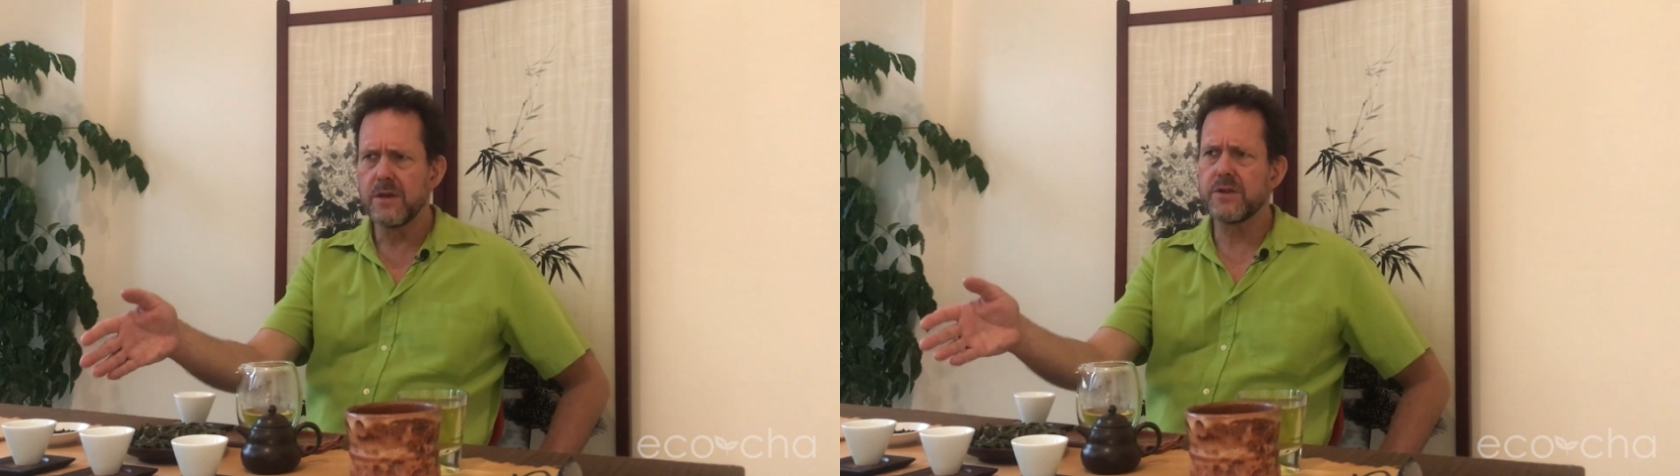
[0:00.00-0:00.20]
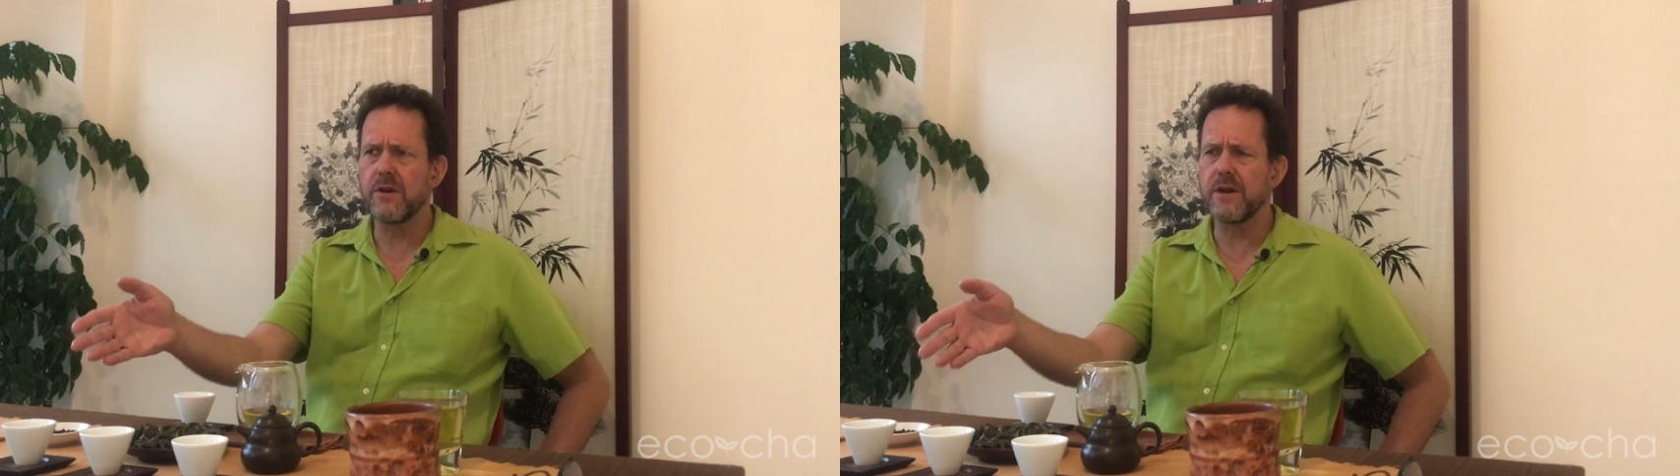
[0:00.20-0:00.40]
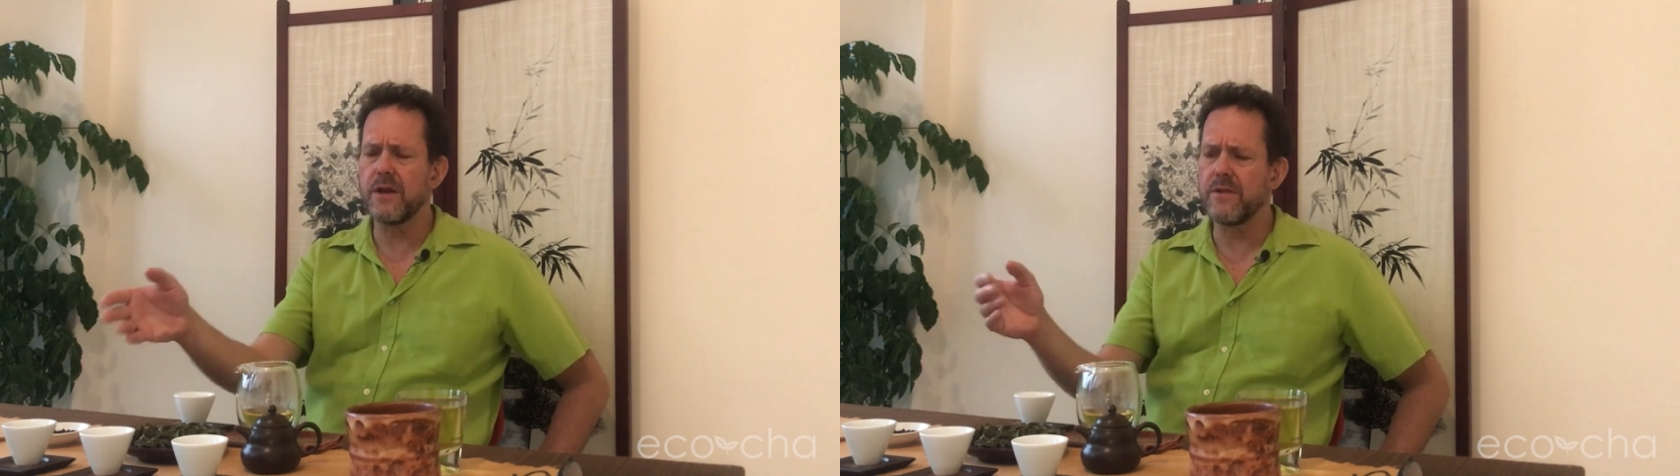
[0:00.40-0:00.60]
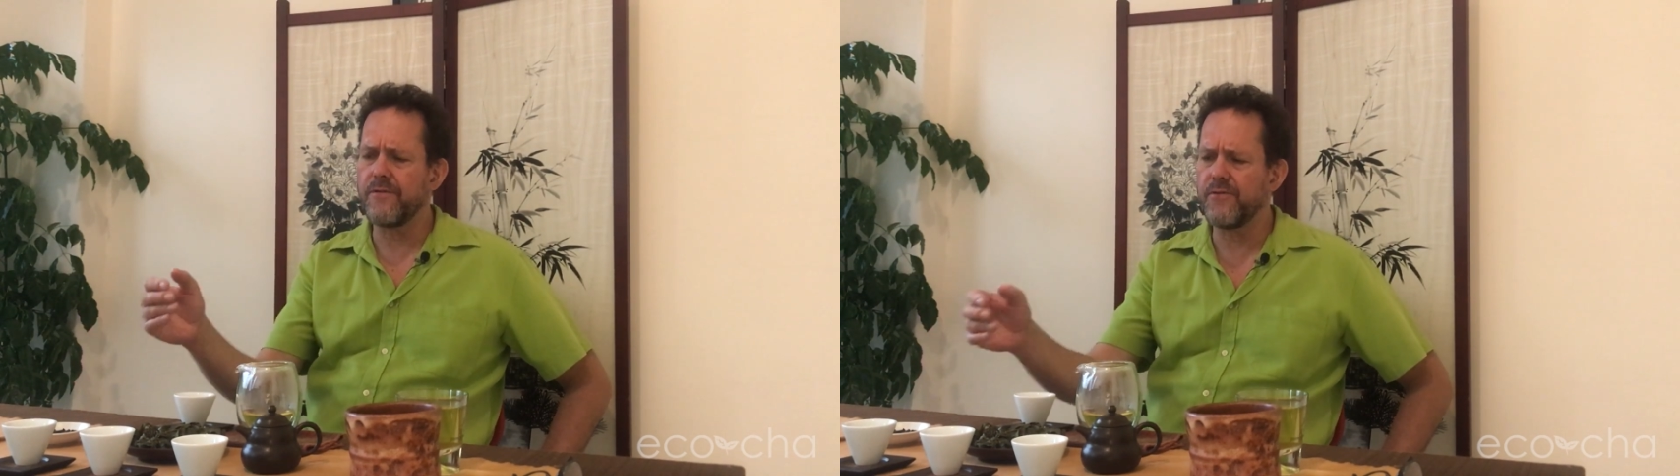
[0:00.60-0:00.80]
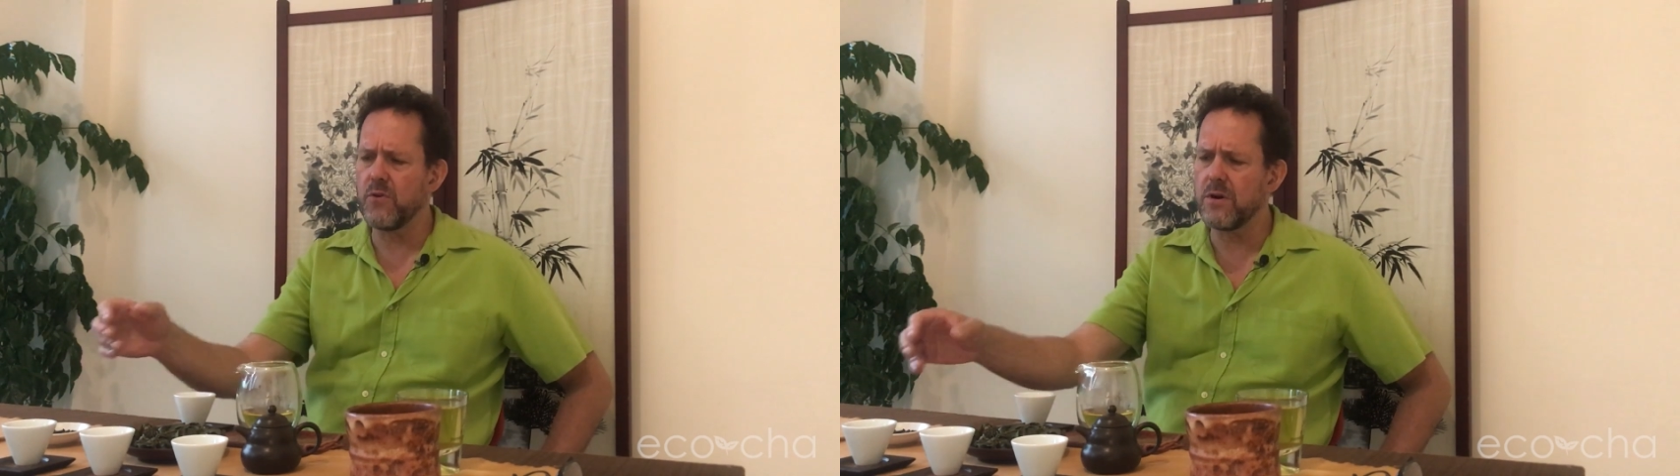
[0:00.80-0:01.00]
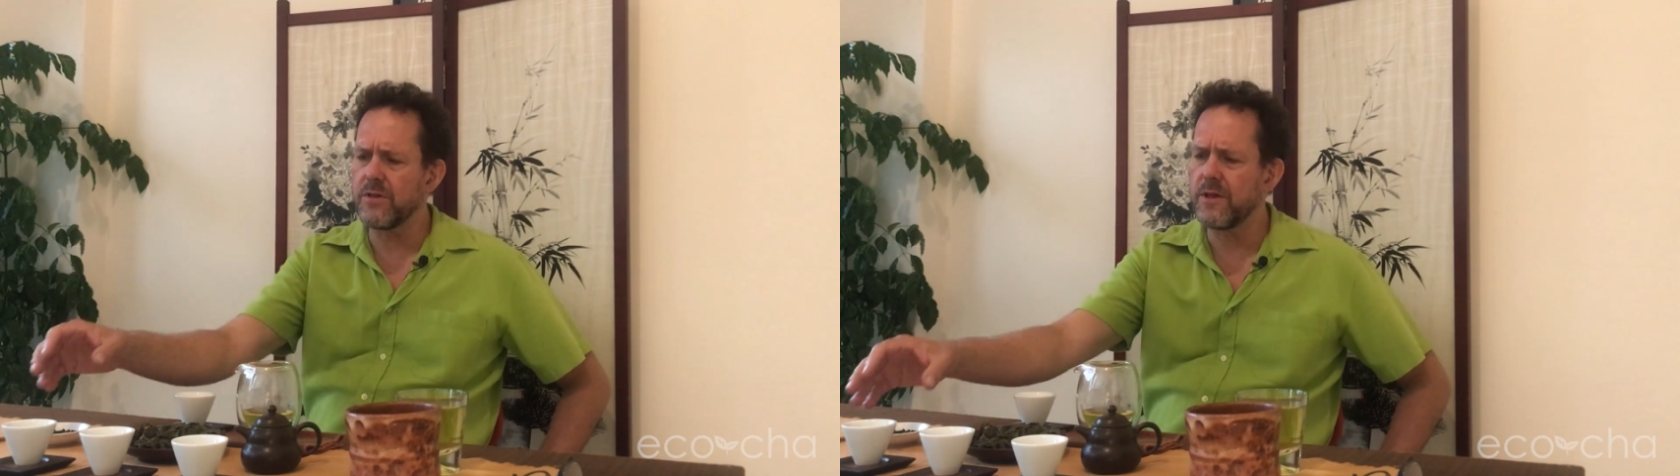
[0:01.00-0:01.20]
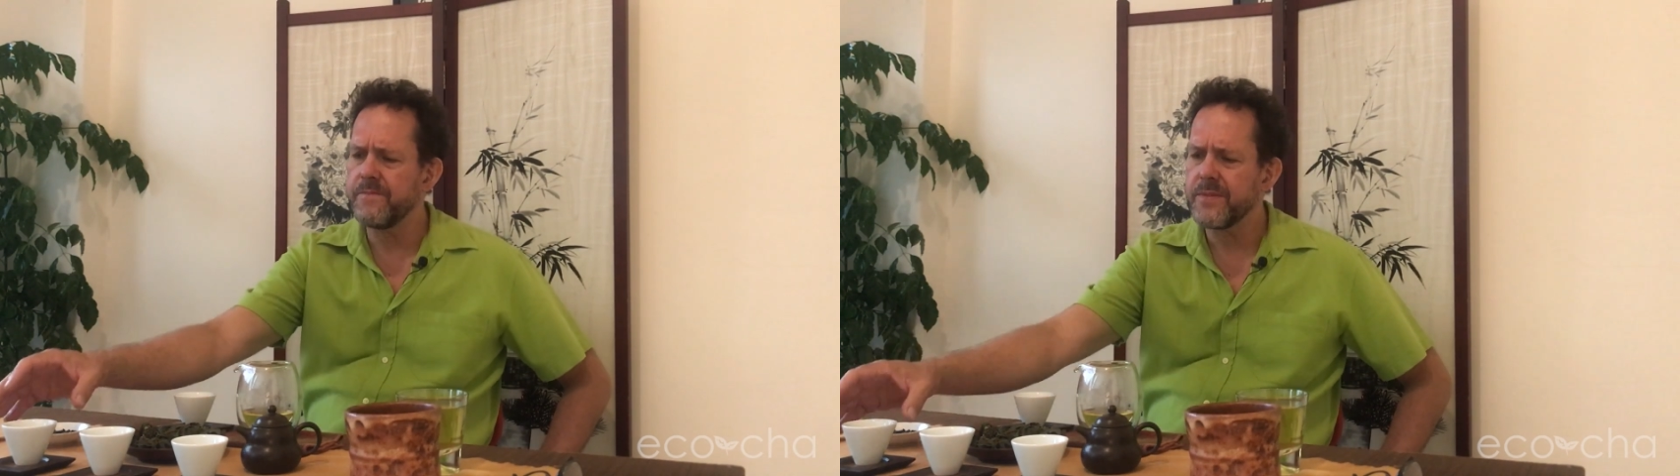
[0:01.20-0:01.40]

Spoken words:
starting on the fourth,